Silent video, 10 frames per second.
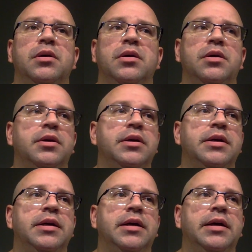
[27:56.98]
it, it,
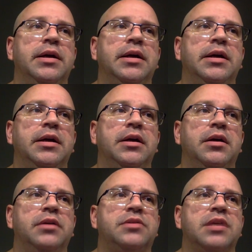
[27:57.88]
it,
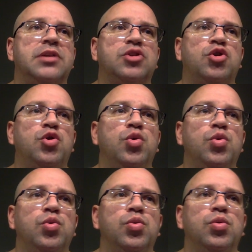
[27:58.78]
it's it's
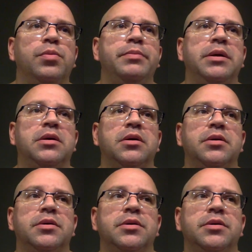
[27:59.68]
cool
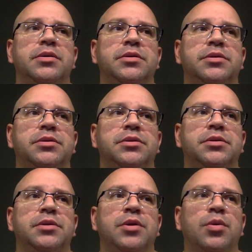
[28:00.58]
because you know,